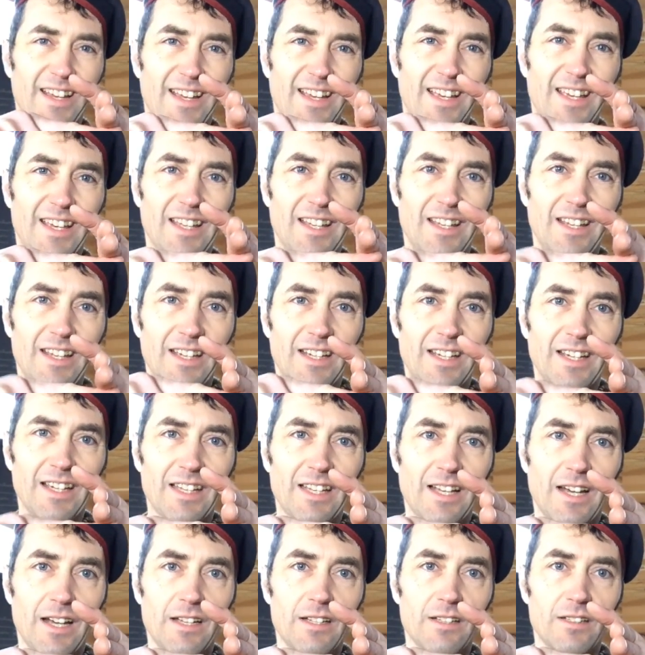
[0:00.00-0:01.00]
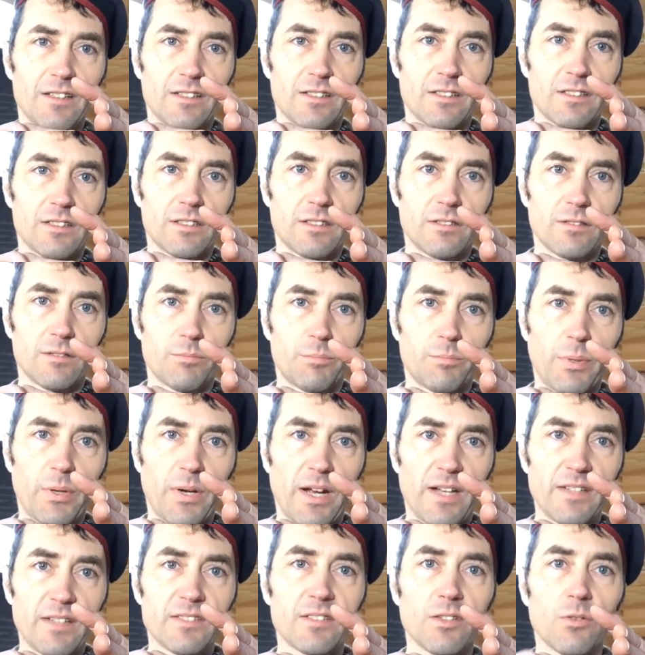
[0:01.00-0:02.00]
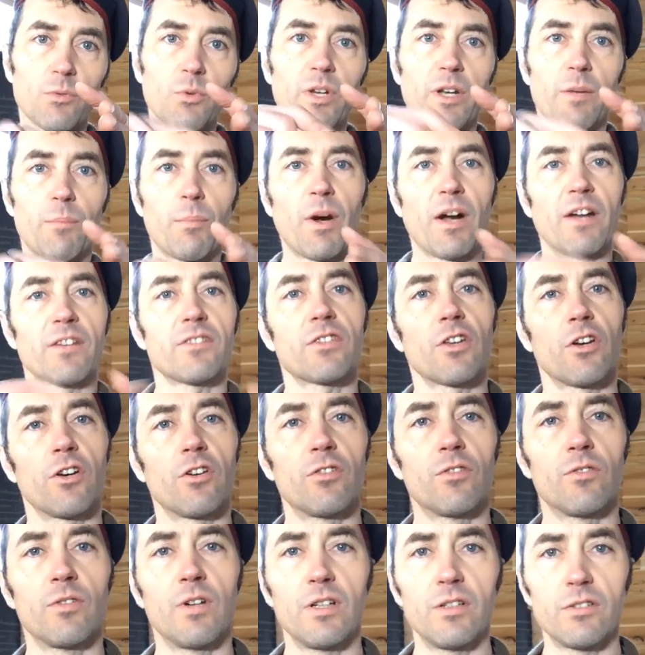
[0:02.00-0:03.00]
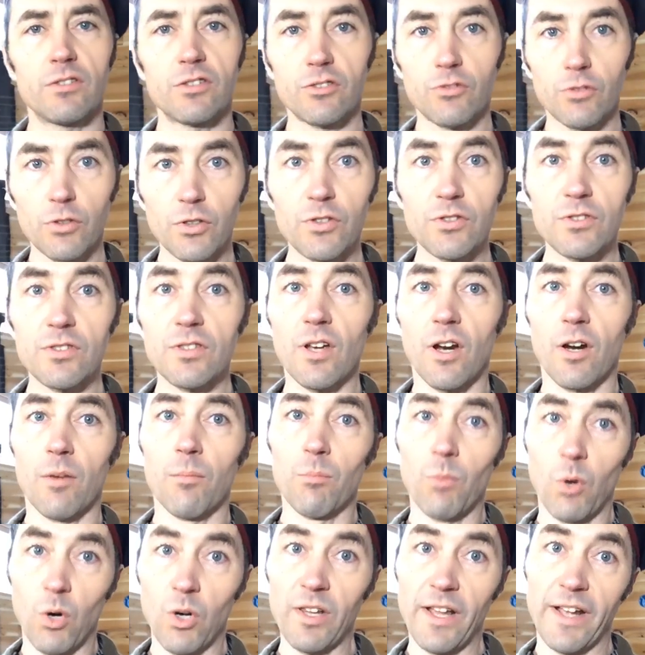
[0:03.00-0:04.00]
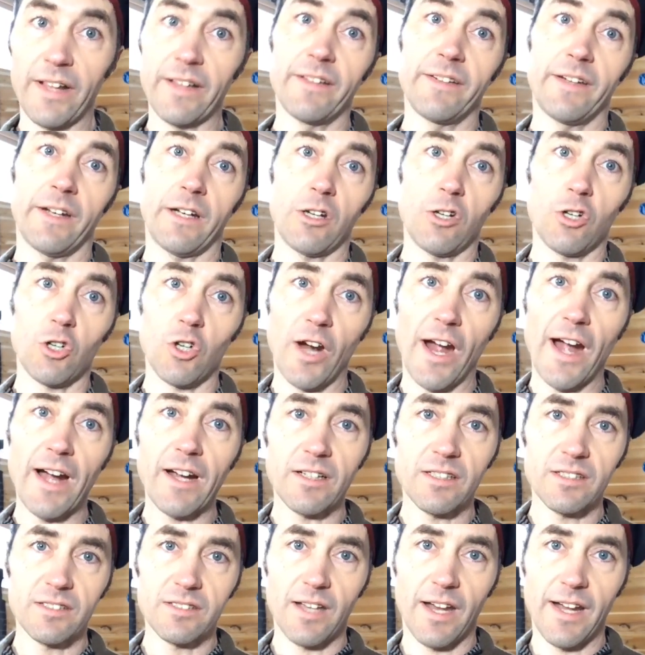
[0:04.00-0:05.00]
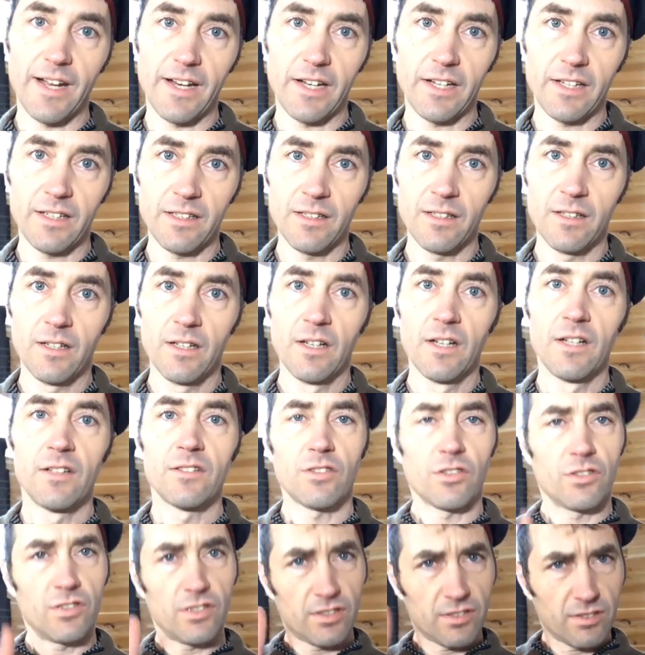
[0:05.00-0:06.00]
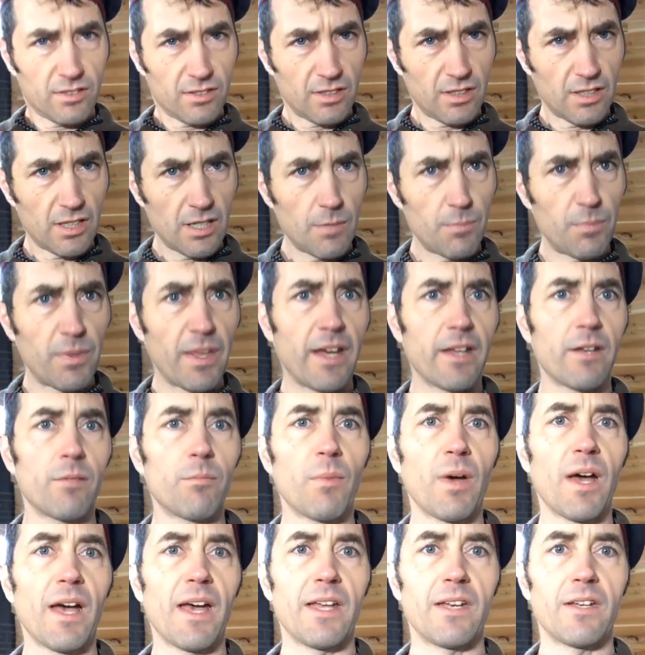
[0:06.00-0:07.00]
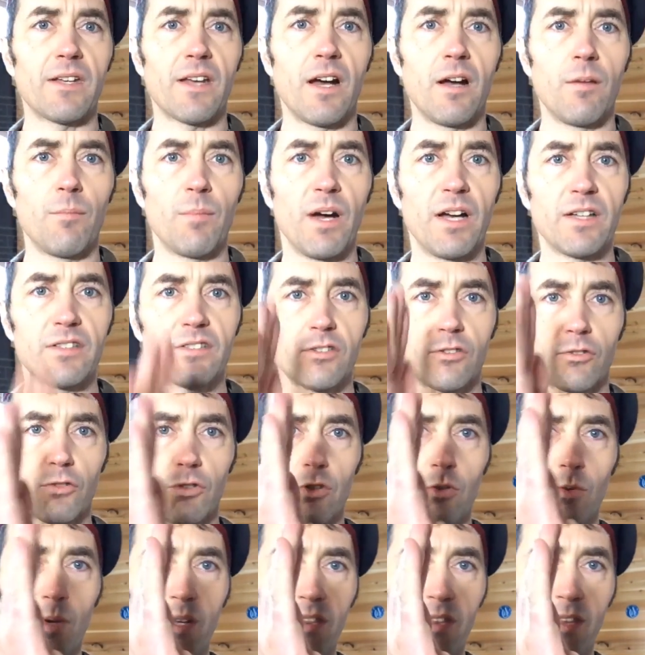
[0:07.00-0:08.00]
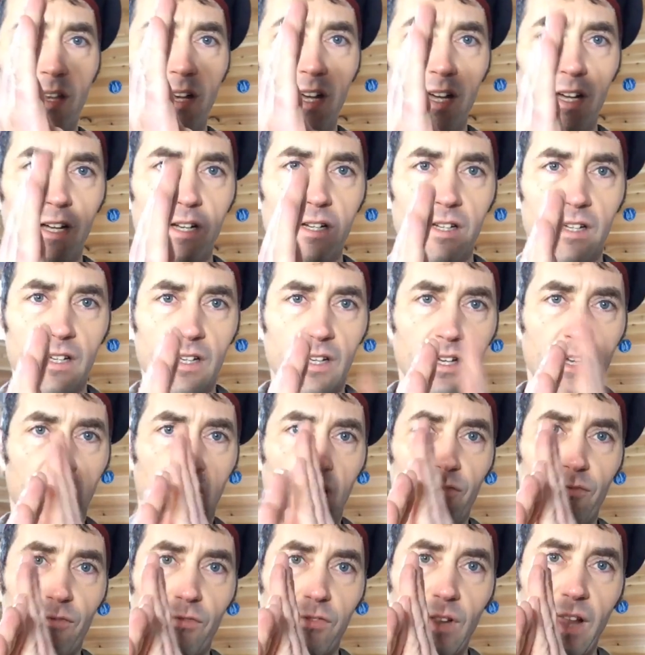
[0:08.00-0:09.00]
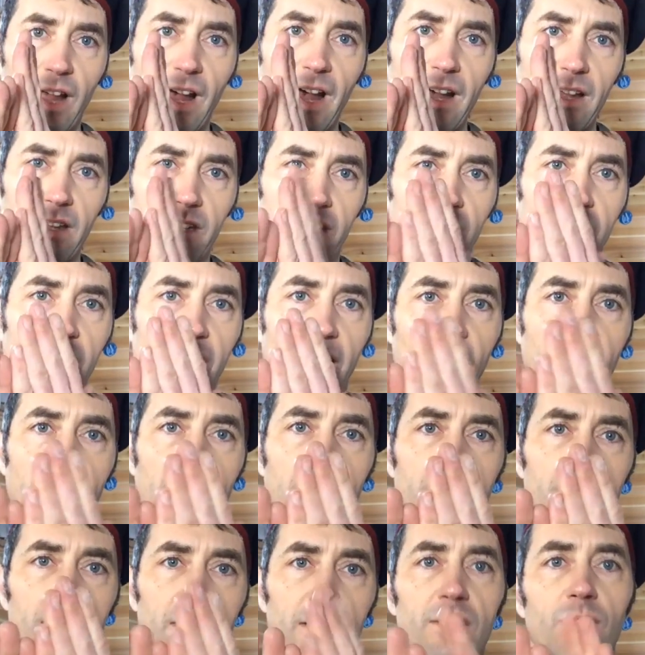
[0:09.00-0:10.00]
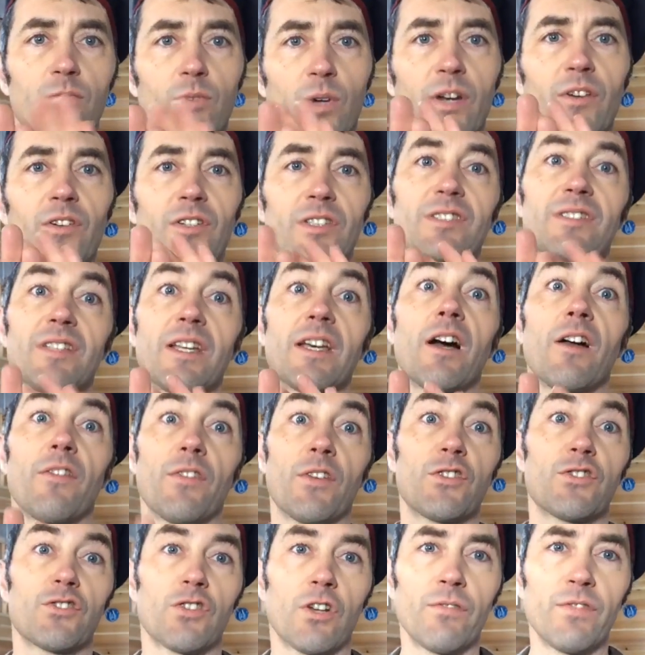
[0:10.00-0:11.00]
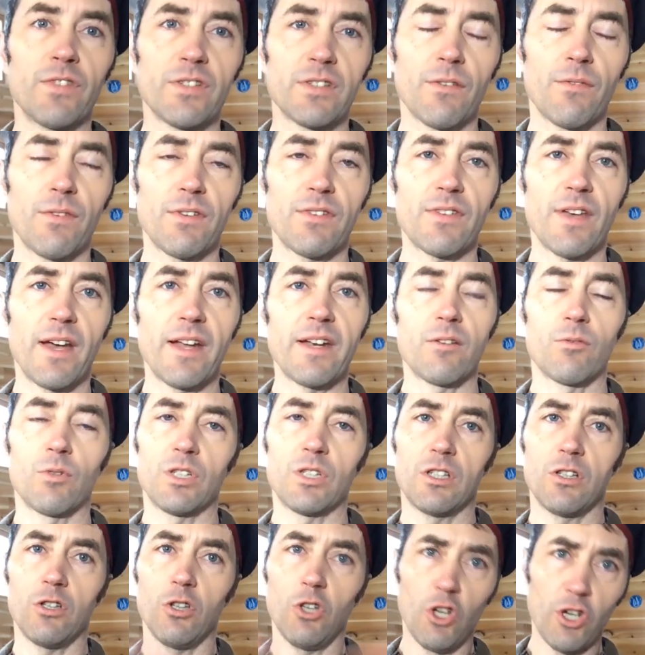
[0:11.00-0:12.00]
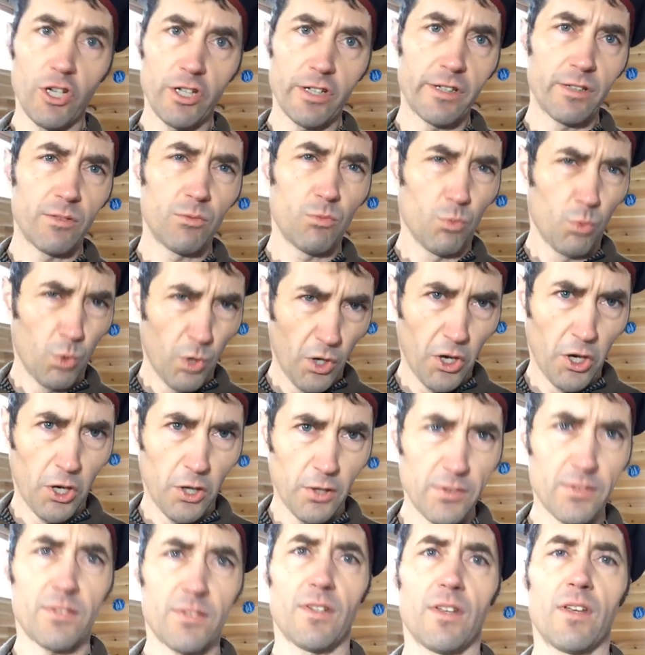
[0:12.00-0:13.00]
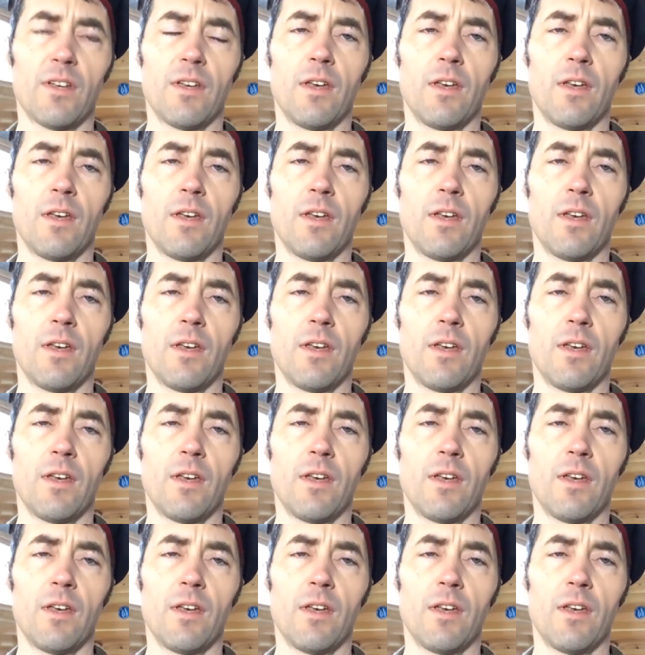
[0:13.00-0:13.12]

it can press the wood apart. So screws are more likely to crack siding. So just keep that in mind. A screw with a flat head would sit on the surface of the siding would look worse,